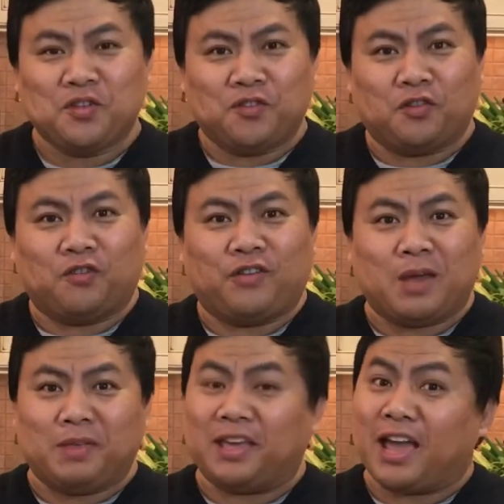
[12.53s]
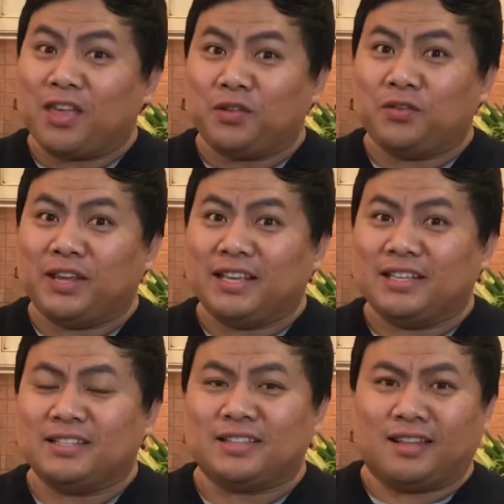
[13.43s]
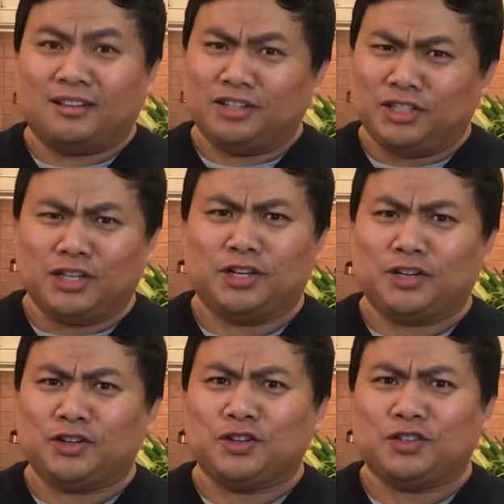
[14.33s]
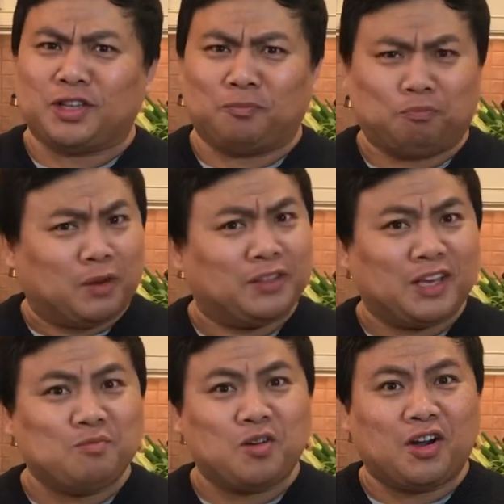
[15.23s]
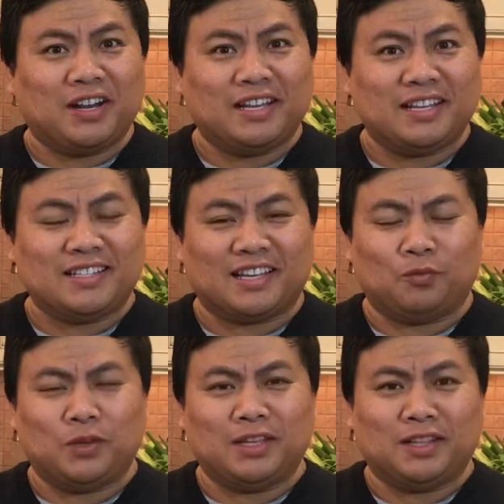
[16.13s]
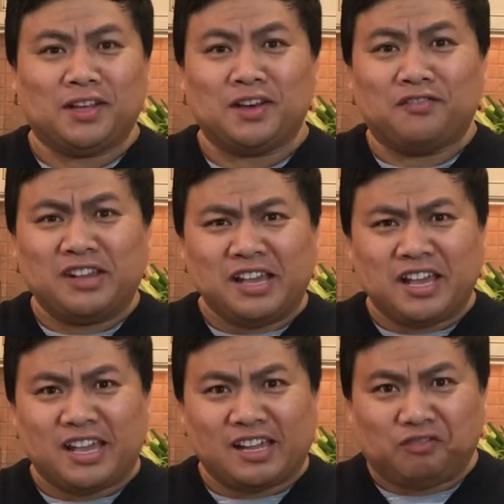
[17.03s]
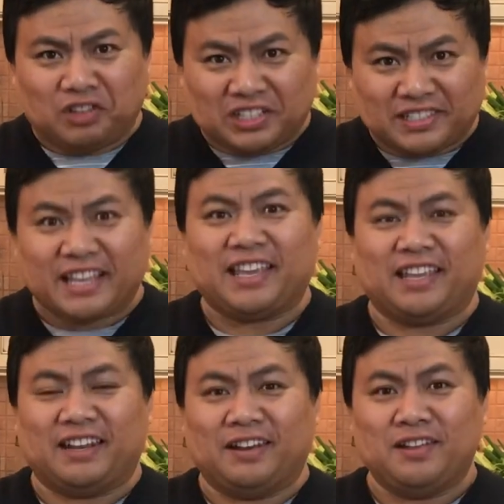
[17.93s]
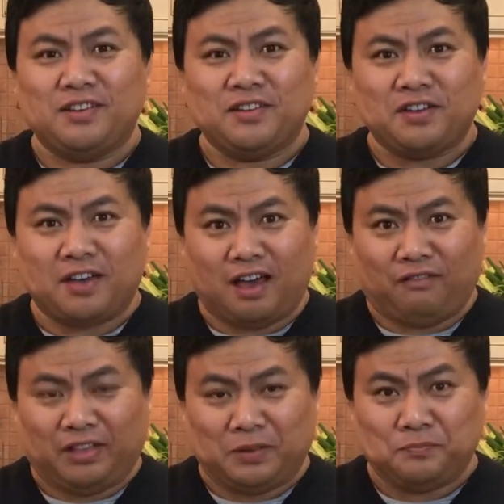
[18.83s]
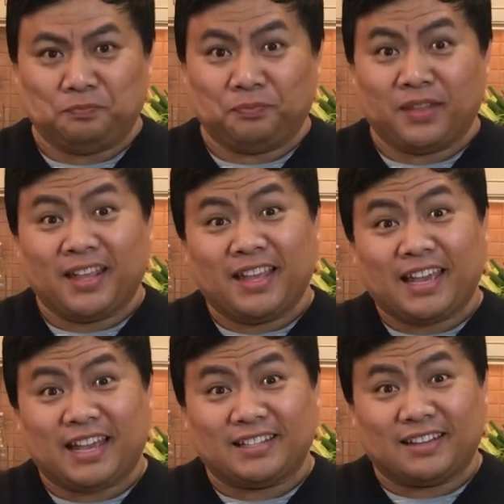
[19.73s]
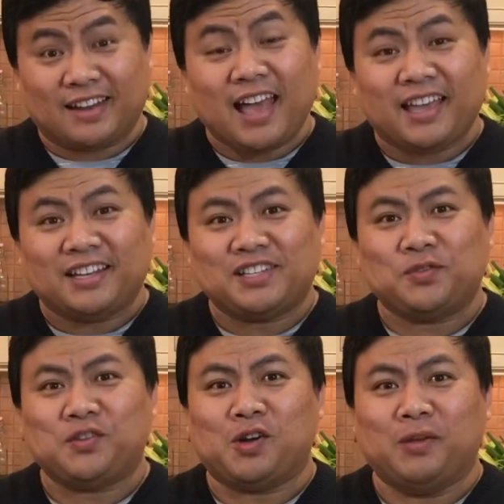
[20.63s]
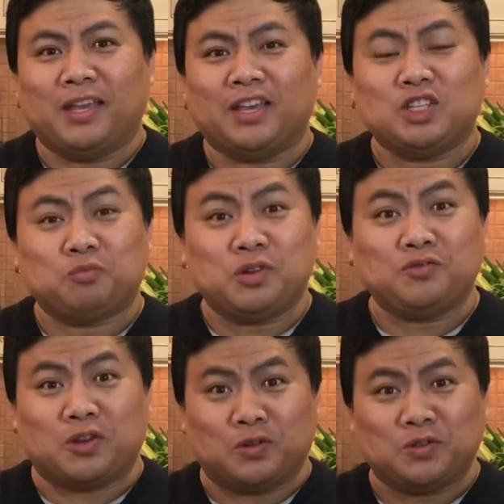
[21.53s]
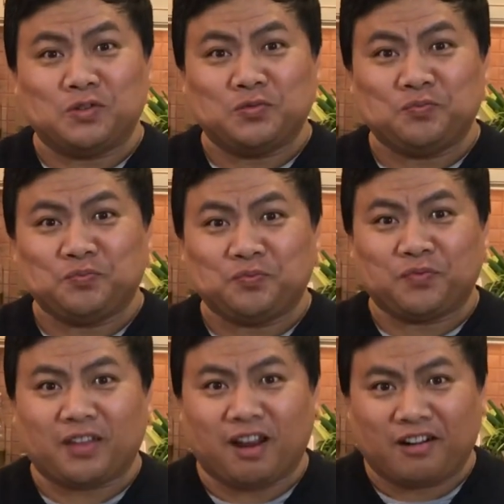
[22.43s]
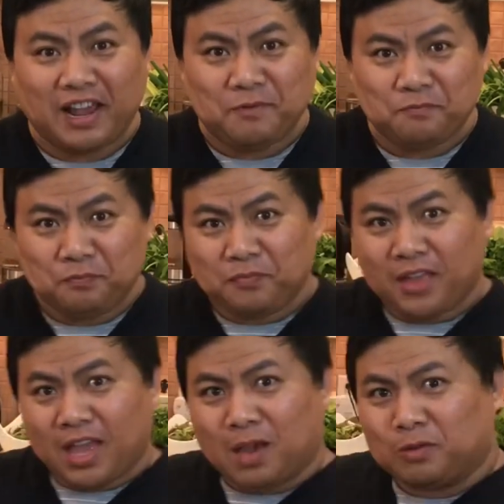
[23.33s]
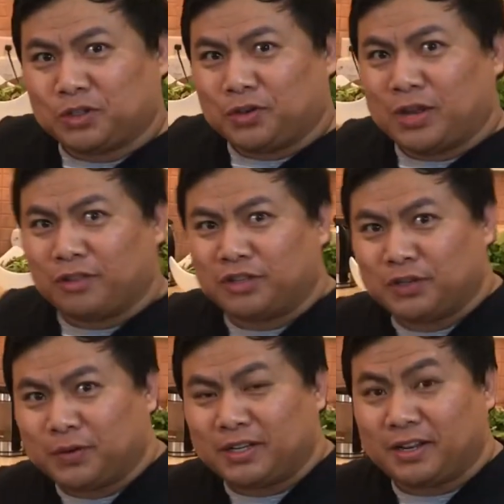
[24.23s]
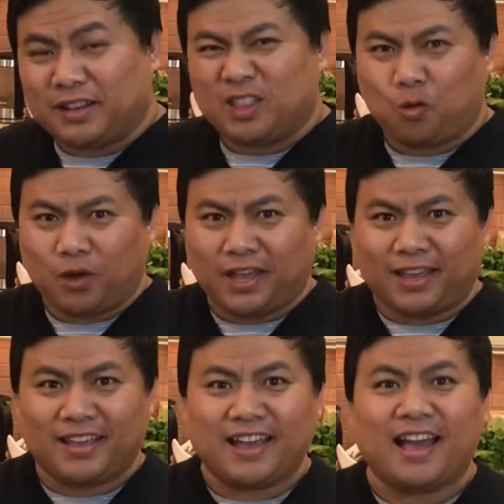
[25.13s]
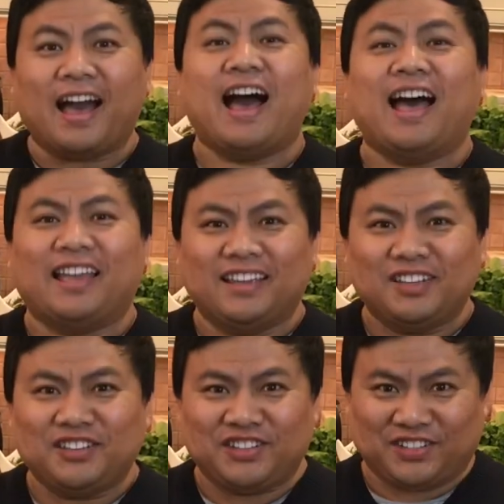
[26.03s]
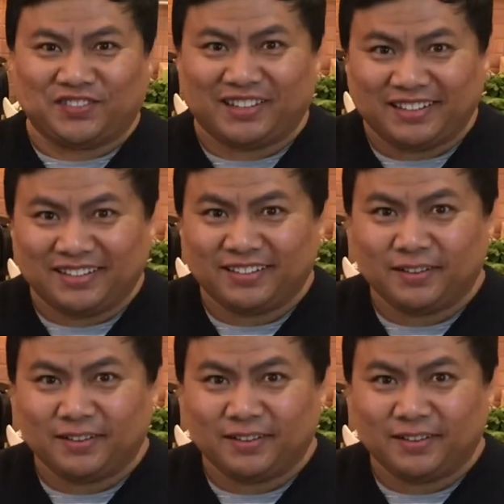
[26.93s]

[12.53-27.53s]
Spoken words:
for family gatherings and dinners and birthday parties, and we love every second of it. And tonight we are making spring rolls. Alright, I'm going to show you how to do it the way I do it.